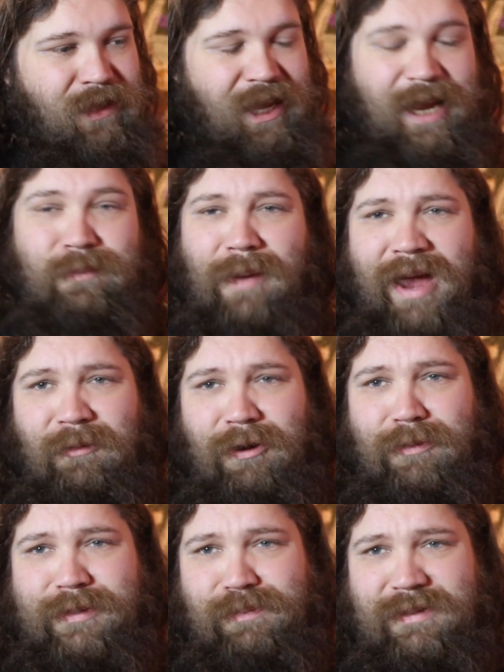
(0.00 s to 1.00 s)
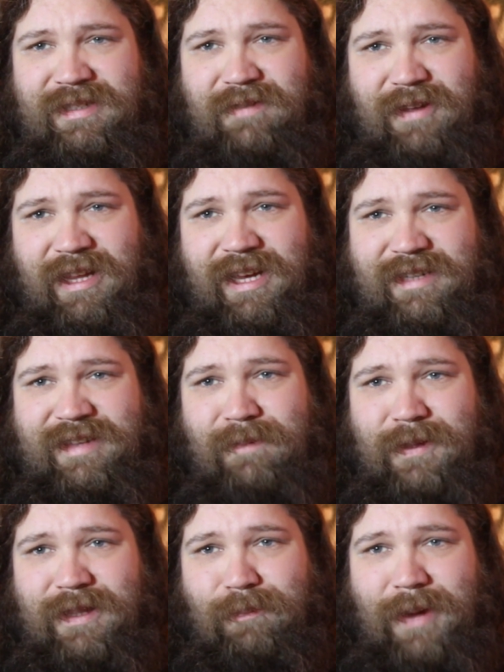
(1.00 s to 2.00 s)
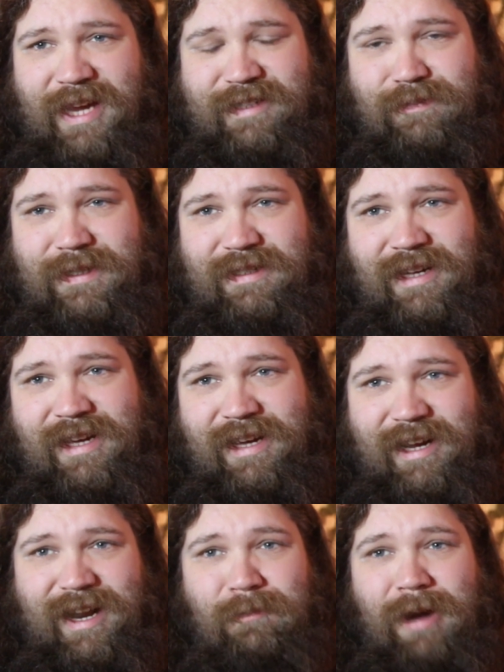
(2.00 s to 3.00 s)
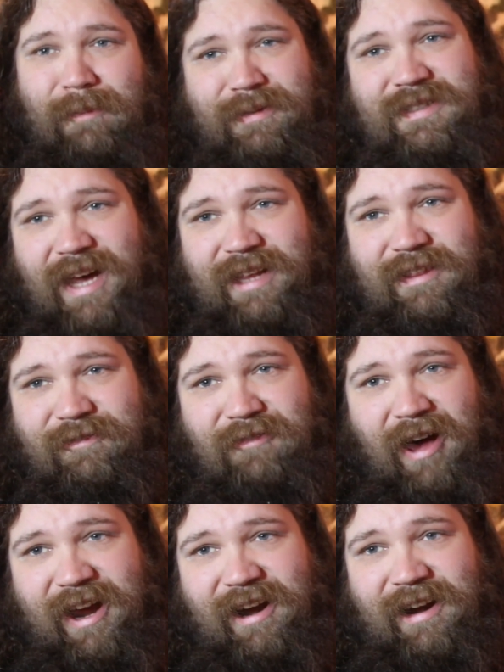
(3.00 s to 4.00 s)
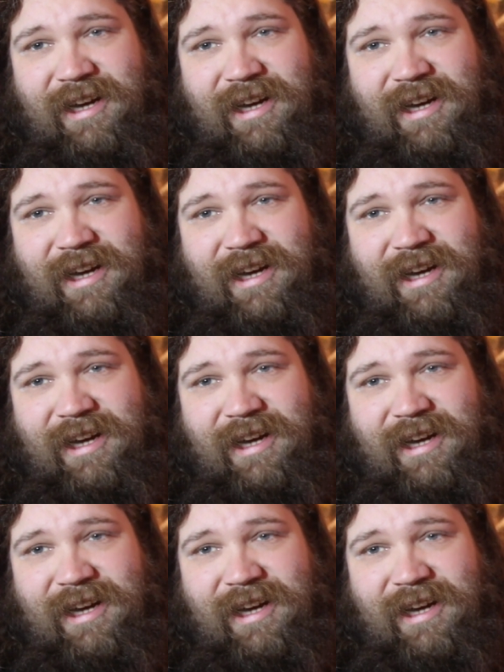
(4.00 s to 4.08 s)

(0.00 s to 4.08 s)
In my room specifically, because I'm in the basement, and I'm right beside the fire.